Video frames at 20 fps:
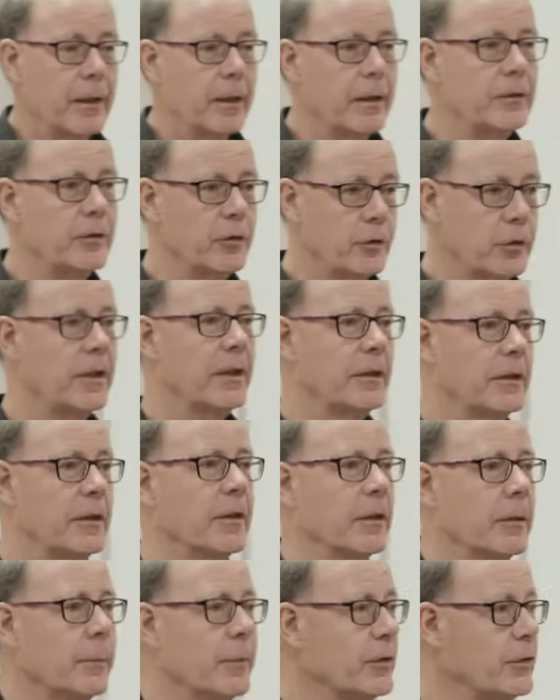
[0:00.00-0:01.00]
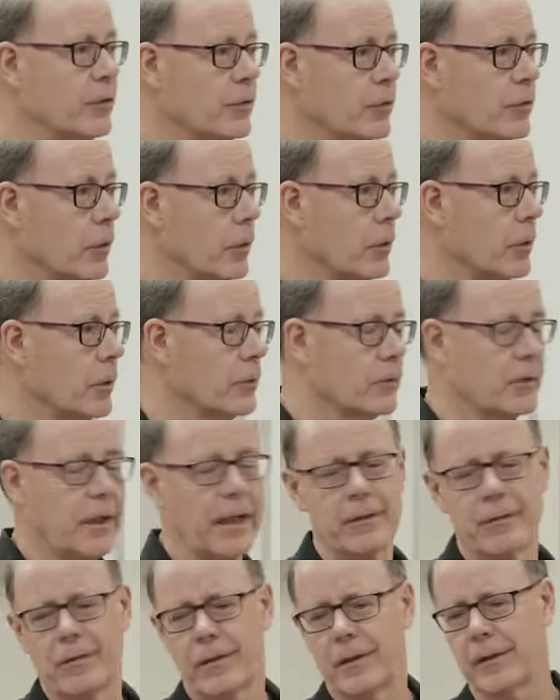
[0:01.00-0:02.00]
You can hear them in stores. I
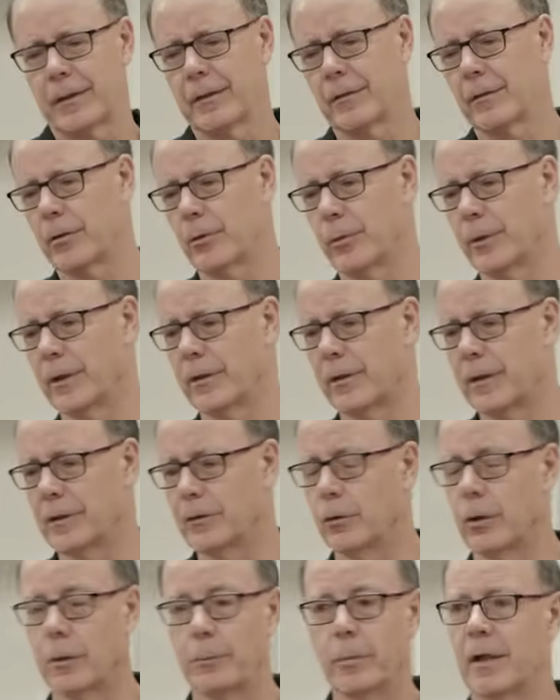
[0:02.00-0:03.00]
don't think in Korea they do it.